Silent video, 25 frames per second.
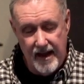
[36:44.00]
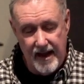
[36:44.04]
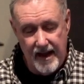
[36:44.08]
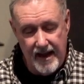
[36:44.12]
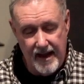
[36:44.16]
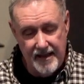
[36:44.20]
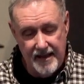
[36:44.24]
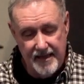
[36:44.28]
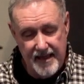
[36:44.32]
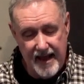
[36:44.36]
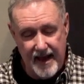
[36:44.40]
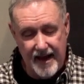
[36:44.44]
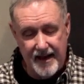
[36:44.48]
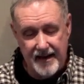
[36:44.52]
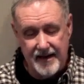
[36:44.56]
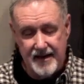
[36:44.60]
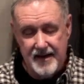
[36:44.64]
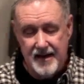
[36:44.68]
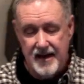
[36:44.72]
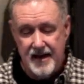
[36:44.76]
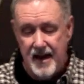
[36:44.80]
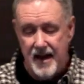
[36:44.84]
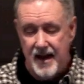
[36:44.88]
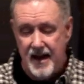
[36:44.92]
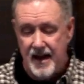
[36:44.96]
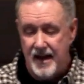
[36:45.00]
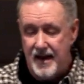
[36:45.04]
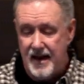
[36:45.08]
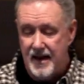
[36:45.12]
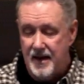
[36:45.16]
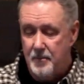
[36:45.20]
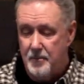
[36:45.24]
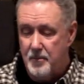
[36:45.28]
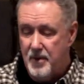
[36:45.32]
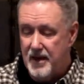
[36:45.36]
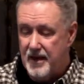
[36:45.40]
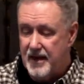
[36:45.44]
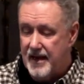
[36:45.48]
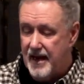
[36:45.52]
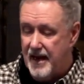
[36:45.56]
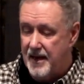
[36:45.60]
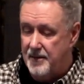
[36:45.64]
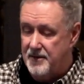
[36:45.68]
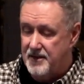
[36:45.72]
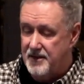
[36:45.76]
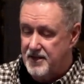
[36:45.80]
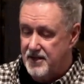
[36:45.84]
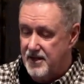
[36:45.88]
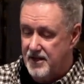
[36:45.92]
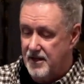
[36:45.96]
And that name
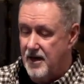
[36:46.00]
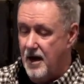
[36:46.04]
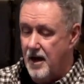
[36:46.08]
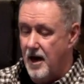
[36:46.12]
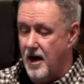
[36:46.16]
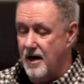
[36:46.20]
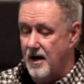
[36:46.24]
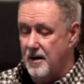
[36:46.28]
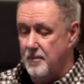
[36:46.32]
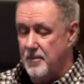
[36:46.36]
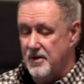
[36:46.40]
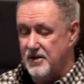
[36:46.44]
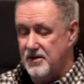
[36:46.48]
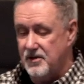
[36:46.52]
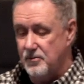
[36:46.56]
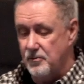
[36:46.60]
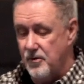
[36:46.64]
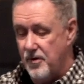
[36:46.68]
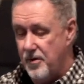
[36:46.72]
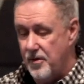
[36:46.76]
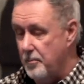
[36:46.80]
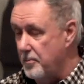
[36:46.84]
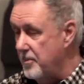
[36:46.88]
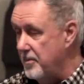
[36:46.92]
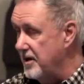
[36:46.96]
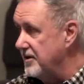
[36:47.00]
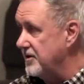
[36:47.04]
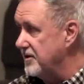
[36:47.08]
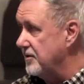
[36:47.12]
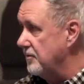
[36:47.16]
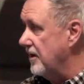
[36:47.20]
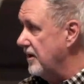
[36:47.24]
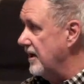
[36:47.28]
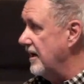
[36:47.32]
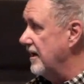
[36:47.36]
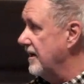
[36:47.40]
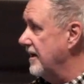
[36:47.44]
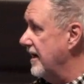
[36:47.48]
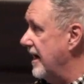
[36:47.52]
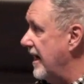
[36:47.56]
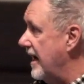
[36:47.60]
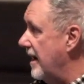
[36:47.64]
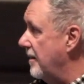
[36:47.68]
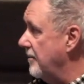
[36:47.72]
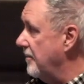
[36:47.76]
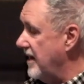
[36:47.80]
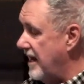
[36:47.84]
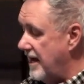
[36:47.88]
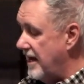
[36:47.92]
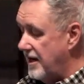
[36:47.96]
became synonymous with misery and
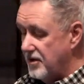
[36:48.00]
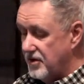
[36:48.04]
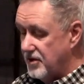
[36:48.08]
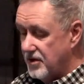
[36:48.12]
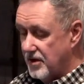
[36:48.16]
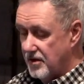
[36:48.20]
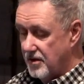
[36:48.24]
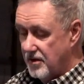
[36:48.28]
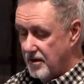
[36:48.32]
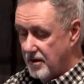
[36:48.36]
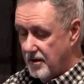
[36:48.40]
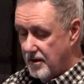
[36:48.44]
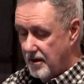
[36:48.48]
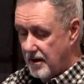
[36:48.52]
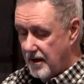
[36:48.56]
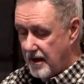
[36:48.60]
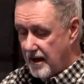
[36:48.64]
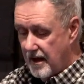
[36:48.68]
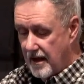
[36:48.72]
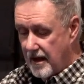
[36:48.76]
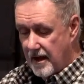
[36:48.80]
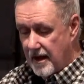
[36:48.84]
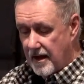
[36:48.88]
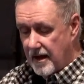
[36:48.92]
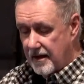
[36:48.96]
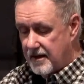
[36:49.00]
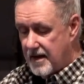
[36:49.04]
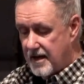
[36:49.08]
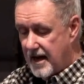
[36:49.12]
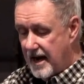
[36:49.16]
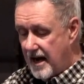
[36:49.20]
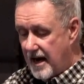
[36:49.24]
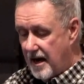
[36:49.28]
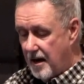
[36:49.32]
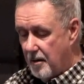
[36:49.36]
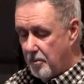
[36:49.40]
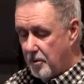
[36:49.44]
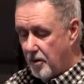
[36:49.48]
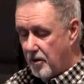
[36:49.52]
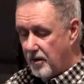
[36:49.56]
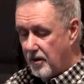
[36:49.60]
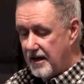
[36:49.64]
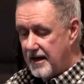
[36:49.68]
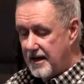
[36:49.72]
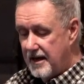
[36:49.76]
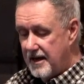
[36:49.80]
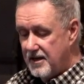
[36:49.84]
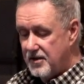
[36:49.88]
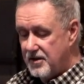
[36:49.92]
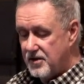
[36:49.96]
damnation terrible
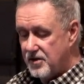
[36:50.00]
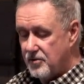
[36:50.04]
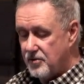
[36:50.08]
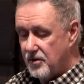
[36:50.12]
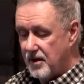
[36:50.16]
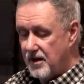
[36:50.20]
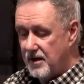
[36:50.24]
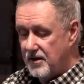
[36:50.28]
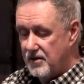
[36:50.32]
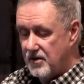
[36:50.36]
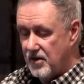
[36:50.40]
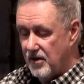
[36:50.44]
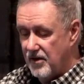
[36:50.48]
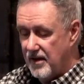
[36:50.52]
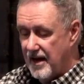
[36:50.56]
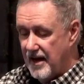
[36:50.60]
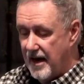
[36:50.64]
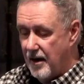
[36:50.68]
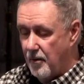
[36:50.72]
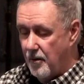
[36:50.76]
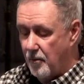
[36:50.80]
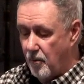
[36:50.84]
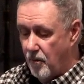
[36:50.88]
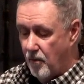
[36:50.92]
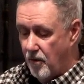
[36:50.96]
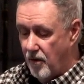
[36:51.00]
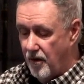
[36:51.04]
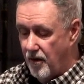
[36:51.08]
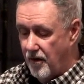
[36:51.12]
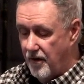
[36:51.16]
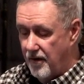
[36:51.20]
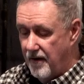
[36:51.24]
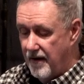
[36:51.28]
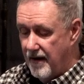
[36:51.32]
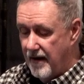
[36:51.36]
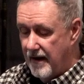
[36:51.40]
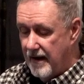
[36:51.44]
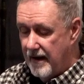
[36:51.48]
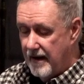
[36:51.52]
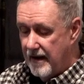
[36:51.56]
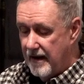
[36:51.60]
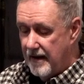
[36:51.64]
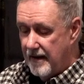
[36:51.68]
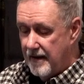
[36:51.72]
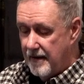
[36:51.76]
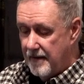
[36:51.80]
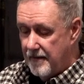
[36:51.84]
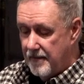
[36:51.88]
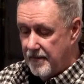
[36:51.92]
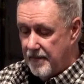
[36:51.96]
history to that word.
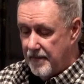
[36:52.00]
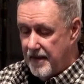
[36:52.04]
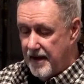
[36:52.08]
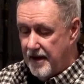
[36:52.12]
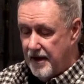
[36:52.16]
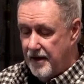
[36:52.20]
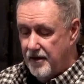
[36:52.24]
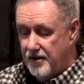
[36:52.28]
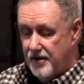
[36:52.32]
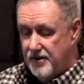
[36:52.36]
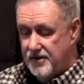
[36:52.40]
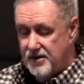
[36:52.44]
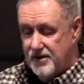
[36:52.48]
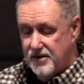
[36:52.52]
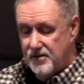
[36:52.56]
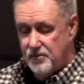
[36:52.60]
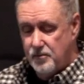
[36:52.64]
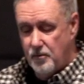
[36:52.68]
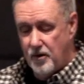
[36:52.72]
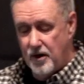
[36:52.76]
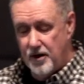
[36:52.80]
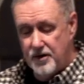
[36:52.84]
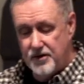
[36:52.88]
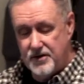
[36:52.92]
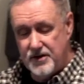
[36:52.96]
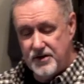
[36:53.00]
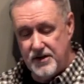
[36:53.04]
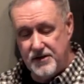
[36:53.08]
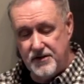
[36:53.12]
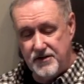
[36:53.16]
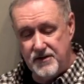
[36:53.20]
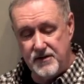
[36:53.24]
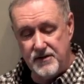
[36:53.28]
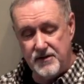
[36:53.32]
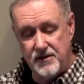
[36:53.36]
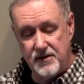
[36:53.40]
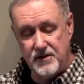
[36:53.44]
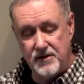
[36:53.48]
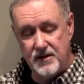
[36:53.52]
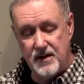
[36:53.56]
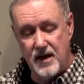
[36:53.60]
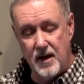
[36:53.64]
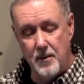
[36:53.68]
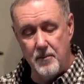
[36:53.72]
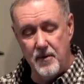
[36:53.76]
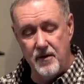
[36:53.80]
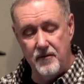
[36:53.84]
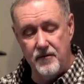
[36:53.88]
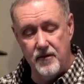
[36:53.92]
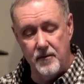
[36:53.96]
There's where Jesus is
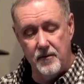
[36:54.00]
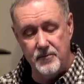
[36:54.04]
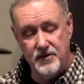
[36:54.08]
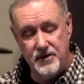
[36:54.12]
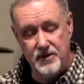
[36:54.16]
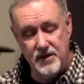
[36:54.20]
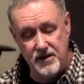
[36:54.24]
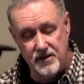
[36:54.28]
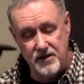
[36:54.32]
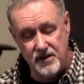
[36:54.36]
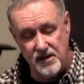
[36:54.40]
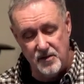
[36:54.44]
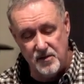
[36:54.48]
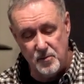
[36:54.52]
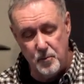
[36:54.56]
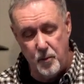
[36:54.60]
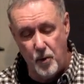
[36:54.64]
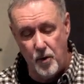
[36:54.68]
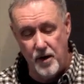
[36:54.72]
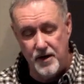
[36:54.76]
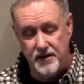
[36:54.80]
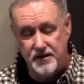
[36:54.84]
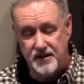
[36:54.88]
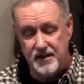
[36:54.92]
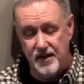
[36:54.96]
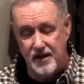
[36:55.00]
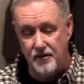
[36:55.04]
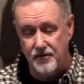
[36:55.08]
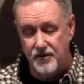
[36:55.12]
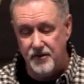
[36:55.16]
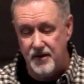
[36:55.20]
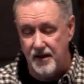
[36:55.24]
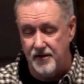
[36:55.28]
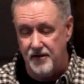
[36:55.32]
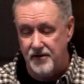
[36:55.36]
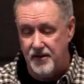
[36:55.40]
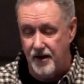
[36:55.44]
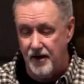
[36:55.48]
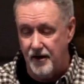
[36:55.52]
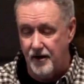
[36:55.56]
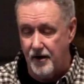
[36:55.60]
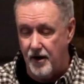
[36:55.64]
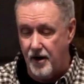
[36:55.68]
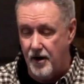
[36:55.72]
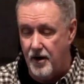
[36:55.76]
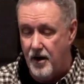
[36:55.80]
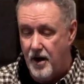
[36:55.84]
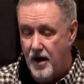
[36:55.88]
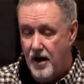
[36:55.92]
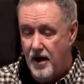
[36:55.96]
coming from. Jesus points out that there
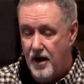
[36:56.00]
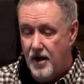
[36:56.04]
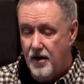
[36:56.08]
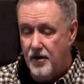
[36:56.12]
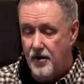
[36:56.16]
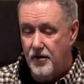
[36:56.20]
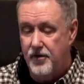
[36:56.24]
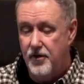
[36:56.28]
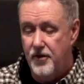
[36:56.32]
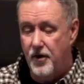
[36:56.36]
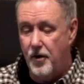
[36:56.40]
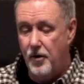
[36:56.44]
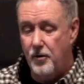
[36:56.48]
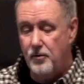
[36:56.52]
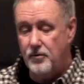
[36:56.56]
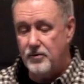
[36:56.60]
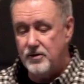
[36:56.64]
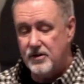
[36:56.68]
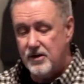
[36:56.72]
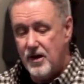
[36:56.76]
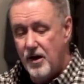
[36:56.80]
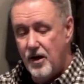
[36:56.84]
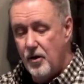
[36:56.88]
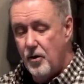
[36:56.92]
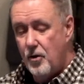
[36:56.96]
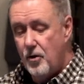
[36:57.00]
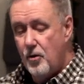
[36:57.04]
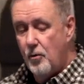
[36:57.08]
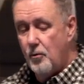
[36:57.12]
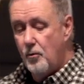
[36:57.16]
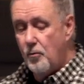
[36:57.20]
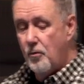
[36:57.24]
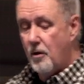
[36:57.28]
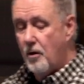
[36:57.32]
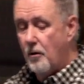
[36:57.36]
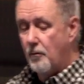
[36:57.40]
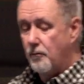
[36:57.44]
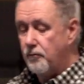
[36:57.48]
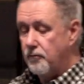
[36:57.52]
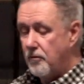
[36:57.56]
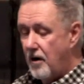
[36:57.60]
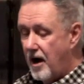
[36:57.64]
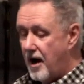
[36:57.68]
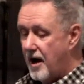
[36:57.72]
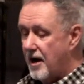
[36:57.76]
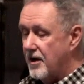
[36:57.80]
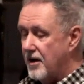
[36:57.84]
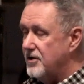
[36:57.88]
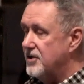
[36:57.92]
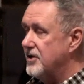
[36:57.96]
are those who will
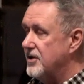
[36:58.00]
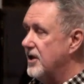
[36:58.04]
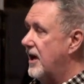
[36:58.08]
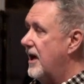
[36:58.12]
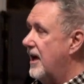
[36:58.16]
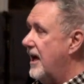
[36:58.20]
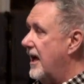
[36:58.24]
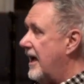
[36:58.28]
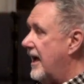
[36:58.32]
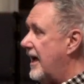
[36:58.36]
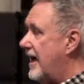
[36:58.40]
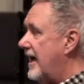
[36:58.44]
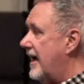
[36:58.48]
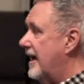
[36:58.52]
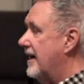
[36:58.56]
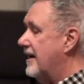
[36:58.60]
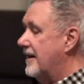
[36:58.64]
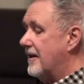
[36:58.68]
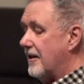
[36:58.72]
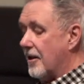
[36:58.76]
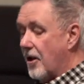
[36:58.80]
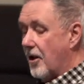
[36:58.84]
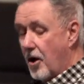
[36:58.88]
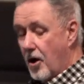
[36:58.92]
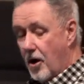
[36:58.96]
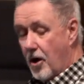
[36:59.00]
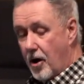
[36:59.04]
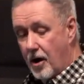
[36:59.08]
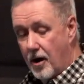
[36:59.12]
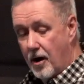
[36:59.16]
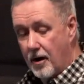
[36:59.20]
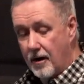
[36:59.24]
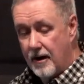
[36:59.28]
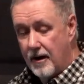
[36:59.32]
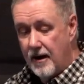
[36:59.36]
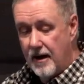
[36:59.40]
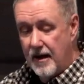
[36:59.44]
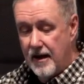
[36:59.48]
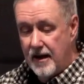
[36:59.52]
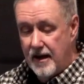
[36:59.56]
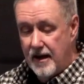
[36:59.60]
rush headlong